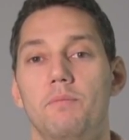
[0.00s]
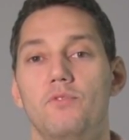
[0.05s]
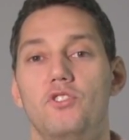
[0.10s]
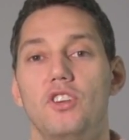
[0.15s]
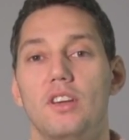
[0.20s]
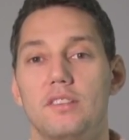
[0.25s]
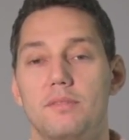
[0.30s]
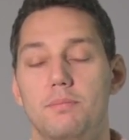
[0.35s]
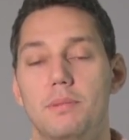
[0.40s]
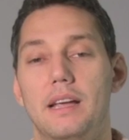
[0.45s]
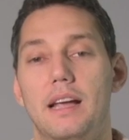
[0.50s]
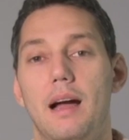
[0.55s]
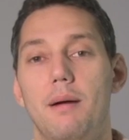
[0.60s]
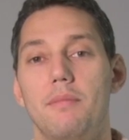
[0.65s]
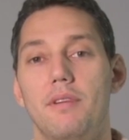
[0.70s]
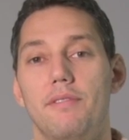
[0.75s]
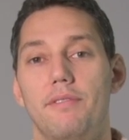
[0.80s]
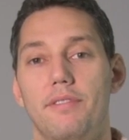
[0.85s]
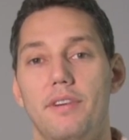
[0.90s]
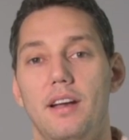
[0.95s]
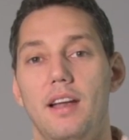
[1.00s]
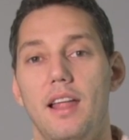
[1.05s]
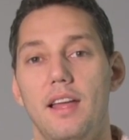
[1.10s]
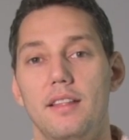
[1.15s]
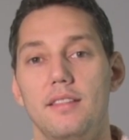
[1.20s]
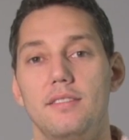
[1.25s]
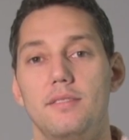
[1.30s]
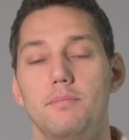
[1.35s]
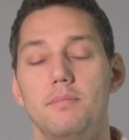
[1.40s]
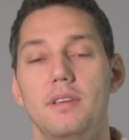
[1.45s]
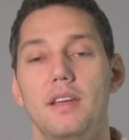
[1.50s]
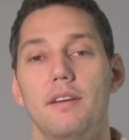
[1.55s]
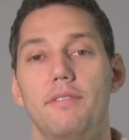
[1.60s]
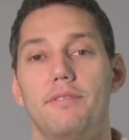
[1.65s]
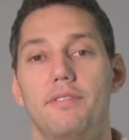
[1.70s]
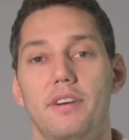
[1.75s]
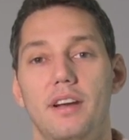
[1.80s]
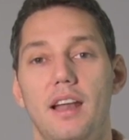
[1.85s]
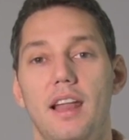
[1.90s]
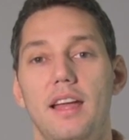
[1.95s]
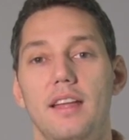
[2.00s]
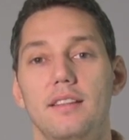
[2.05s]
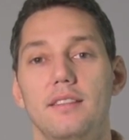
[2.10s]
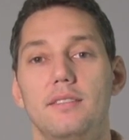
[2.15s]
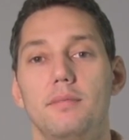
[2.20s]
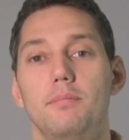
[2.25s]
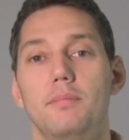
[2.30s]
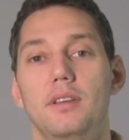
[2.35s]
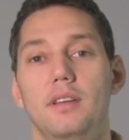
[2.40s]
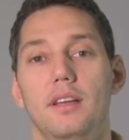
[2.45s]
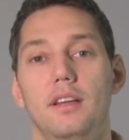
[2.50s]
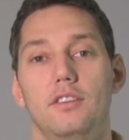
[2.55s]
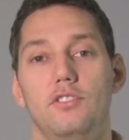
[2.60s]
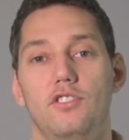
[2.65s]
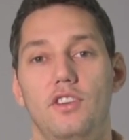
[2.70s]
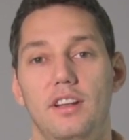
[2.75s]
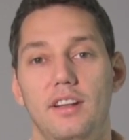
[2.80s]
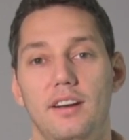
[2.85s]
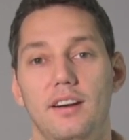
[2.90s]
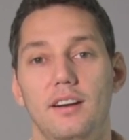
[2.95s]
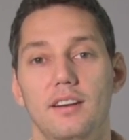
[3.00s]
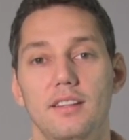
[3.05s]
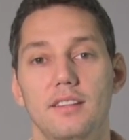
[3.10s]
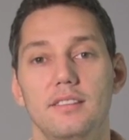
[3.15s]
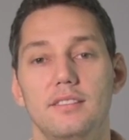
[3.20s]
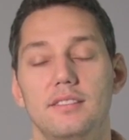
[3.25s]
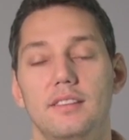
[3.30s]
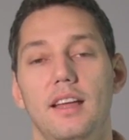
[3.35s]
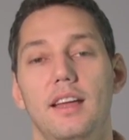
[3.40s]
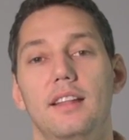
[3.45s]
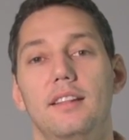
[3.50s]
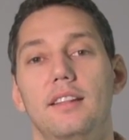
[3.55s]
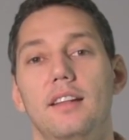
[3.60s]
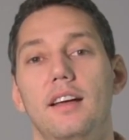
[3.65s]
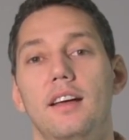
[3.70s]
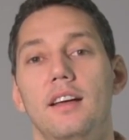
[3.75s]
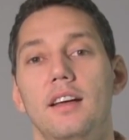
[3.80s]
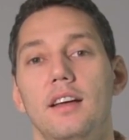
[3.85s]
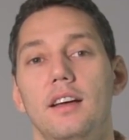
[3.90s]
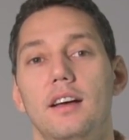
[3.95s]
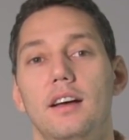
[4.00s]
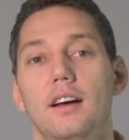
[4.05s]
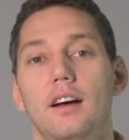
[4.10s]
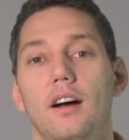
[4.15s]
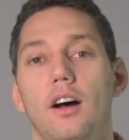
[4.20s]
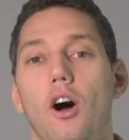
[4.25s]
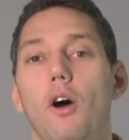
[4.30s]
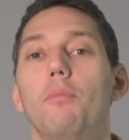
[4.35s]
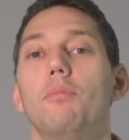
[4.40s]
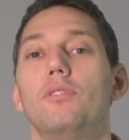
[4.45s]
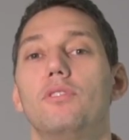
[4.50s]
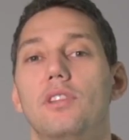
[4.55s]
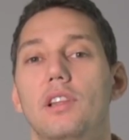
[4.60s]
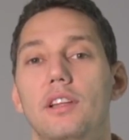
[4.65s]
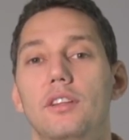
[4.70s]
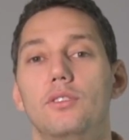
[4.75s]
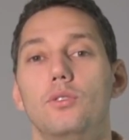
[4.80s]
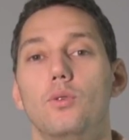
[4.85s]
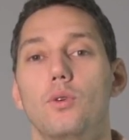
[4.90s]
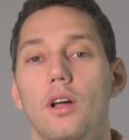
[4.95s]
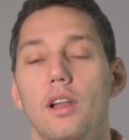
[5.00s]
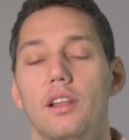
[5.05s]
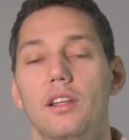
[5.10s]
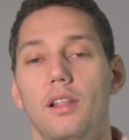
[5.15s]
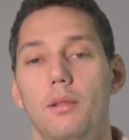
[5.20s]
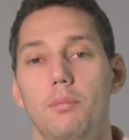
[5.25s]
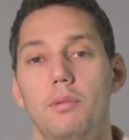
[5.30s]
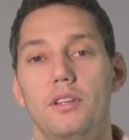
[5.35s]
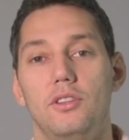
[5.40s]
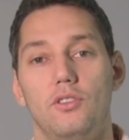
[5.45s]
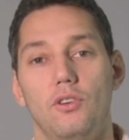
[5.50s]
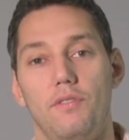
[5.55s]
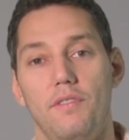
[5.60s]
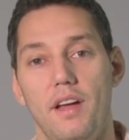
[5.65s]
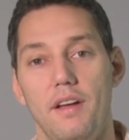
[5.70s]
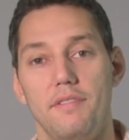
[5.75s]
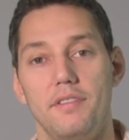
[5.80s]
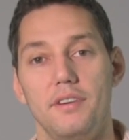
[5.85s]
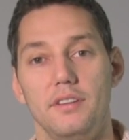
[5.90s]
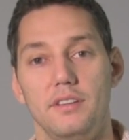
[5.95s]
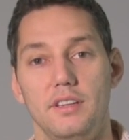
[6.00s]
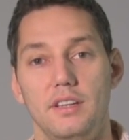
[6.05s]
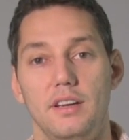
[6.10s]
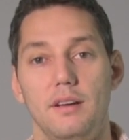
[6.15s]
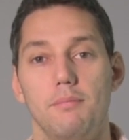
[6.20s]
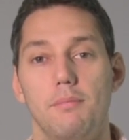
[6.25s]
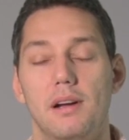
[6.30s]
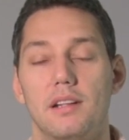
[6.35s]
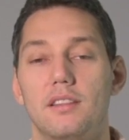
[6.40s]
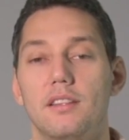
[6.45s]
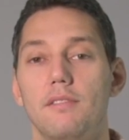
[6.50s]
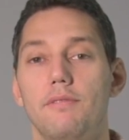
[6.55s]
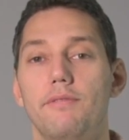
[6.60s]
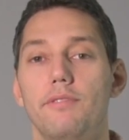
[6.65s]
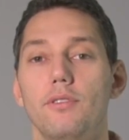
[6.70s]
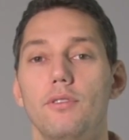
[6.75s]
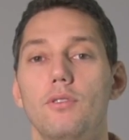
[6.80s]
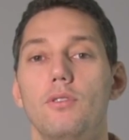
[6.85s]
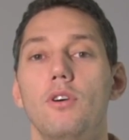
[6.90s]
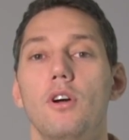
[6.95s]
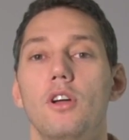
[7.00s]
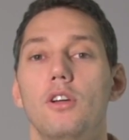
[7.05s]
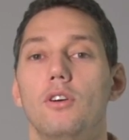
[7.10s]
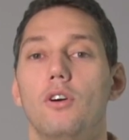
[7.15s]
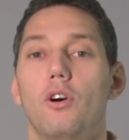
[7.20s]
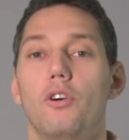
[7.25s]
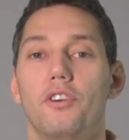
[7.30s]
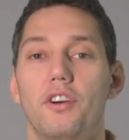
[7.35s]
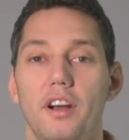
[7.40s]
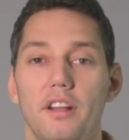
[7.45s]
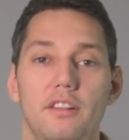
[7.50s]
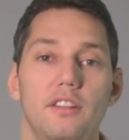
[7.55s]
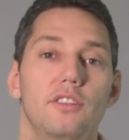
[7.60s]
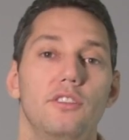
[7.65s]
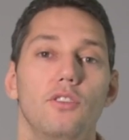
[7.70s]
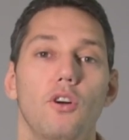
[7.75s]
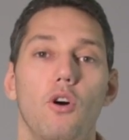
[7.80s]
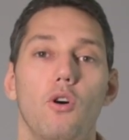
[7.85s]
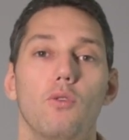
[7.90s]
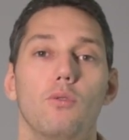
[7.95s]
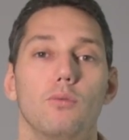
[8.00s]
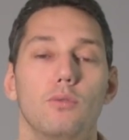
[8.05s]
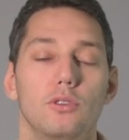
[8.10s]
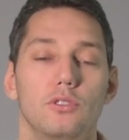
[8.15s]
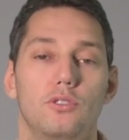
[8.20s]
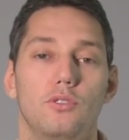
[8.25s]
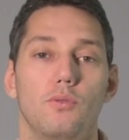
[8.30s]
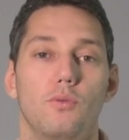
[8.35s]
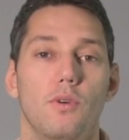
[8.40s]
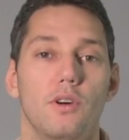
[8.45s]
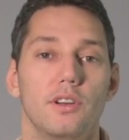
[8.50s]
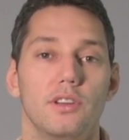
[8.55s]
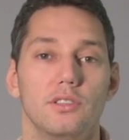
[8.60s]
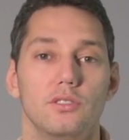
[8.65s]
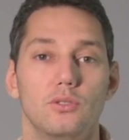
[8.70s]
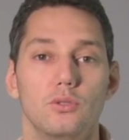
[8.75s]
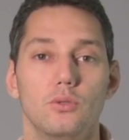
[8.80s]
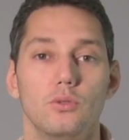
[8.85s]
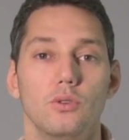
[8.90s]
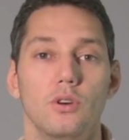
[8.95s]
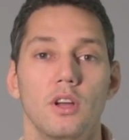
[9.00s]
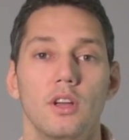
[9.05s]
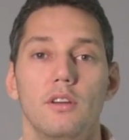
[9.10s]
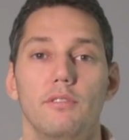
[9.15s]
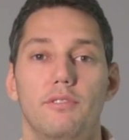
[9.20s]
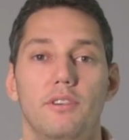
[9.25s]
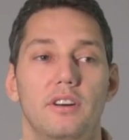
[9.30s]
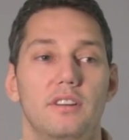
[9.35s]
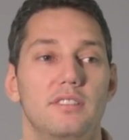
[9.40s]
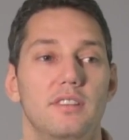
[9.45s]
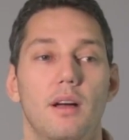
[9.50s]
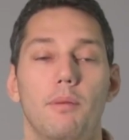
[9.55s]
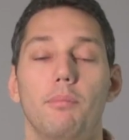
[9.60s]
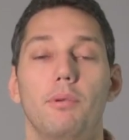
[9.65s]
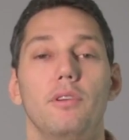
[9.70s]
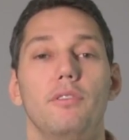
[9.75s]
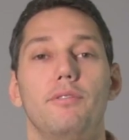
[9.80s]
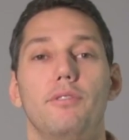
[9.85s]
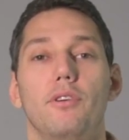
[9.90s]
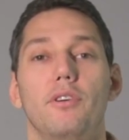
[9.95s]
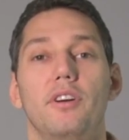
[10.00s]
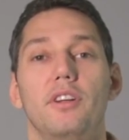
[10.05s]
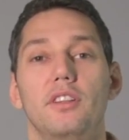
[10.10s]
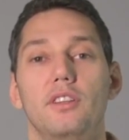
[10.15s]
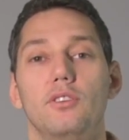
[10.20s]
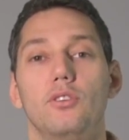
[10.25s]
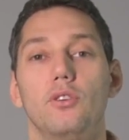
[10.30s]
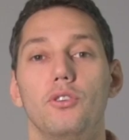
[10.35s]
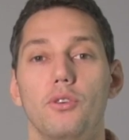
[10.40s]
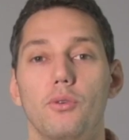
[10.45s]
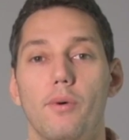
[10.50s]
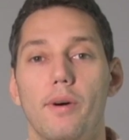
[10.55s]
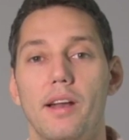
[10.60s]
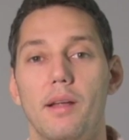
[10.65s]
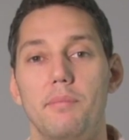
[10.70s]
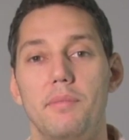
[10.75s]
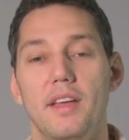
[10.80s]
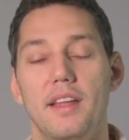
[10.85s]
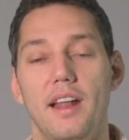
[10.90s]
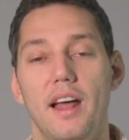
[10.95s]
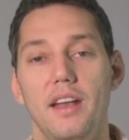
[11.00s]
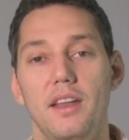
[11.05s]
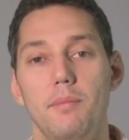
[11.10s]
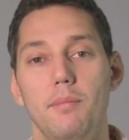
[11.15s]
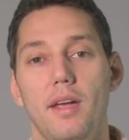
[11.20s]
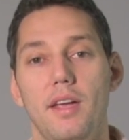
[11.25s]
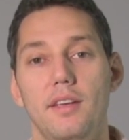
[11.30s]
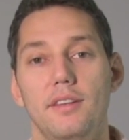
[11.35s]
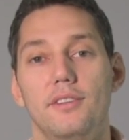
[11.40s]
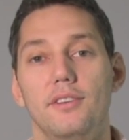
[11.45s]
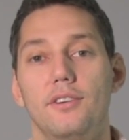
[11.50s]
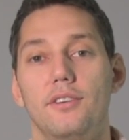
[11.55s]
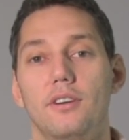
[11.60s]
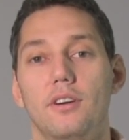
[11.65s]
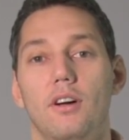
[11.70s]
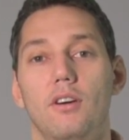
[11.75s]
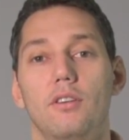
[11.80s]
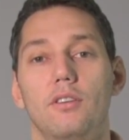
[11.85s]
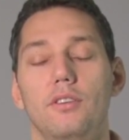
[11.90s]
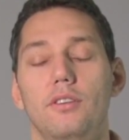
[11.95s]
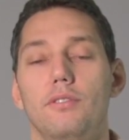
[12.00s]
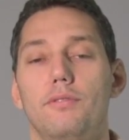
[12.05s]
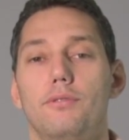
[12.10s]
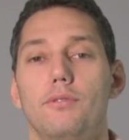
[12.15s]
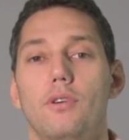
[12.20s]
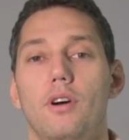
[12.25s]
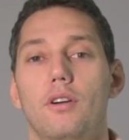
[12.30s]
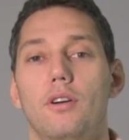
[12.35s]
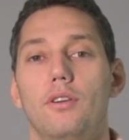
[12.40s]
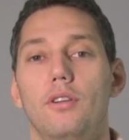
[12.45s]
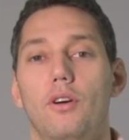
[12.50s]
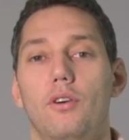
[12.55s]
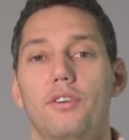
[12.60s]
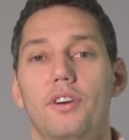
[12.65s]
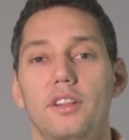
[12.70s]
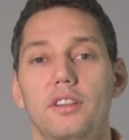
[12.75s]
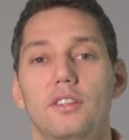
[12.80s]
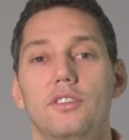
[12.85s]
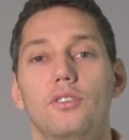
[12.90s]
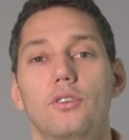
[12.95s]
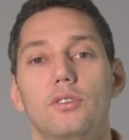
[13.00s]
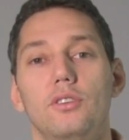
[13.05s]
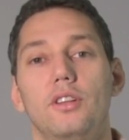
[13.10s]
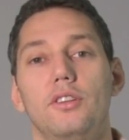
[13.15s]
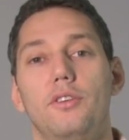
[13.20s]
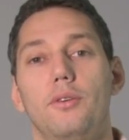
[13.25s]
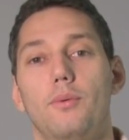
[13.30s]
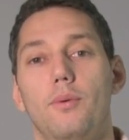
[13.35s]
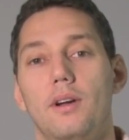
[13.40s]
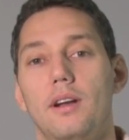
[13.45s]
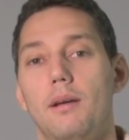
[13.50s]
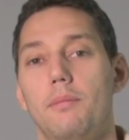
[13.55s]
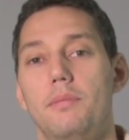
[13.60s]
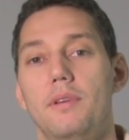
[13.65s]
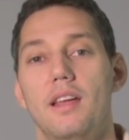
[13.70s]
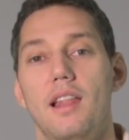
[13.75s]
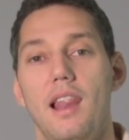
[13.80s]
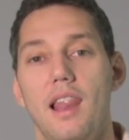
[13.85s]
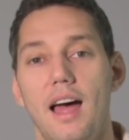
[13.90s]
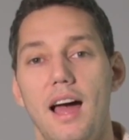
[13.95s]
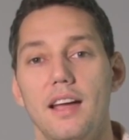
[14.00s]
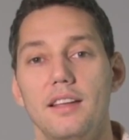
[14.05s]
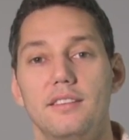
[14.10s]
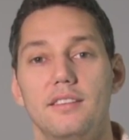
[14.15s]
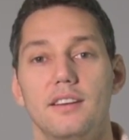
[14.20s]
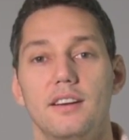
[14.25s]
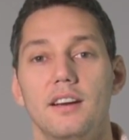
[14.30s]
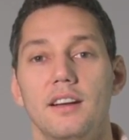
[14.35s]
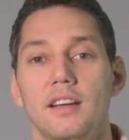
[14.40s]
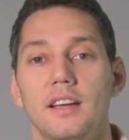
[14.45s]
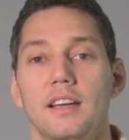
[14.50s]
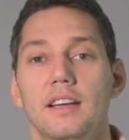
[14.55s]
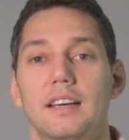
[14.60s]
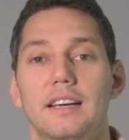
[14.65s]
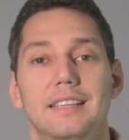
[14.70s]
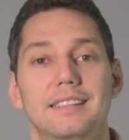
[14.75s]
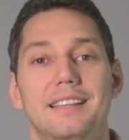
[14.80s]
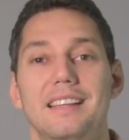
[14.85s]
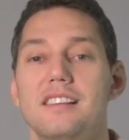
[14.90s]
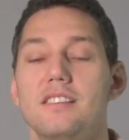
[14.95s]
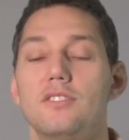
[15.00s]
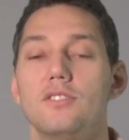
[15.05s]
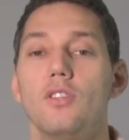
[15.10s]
just become a freelance, be a generalist, and obviously do a little bit of everything. But if you already know what you want to do, for example, if you already know you want to be an animator, or if you already know that you want to be a lighter, there is